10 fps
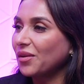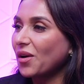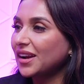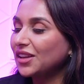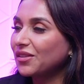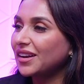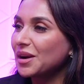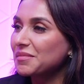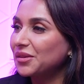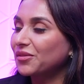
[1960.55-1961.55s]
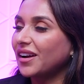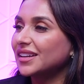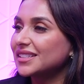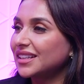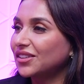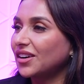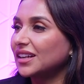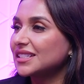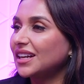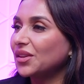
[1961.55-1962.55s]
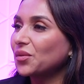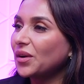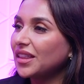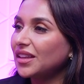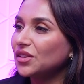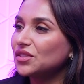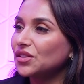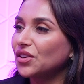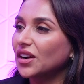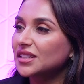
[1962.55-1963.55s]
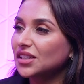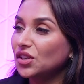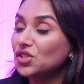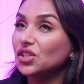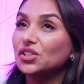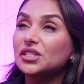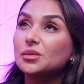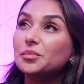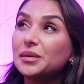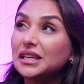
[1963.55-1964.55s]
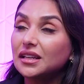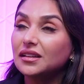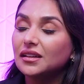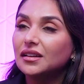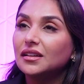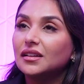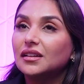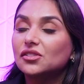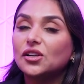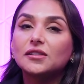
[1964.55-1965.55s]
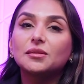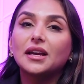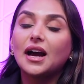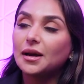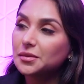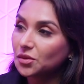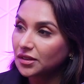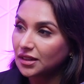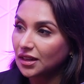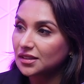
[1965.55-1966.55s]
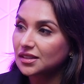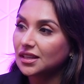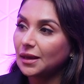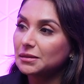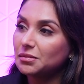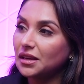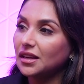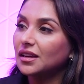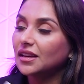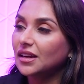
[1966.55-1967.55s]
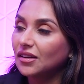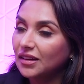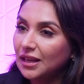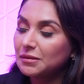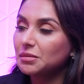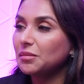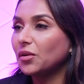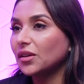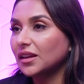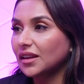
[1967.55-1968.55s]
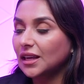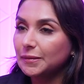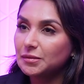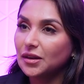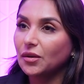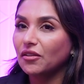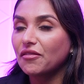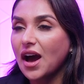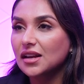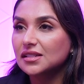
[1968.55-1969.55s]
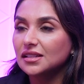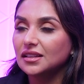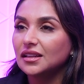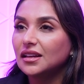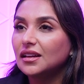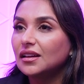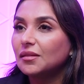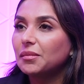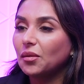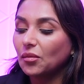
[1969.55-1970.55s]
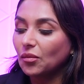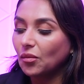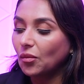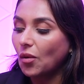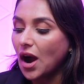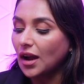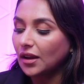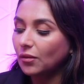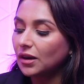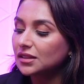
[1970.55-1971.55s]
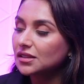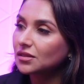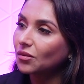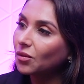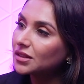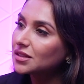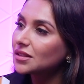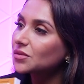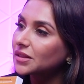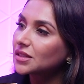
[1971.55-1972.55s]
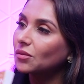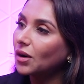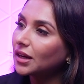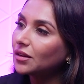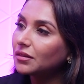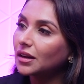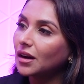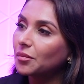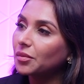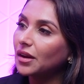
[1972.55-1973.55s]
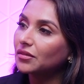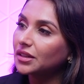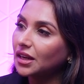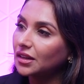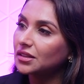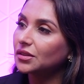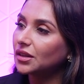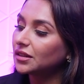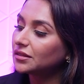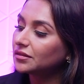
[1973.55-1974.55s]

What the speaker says: Why do you get up and rise and grind, Sal? The way that you do, your execution, your speed drives me absolutely nuts, keeps me pulling and keeps me going fast. But why? What's this reason? Why do you get up every day to do it?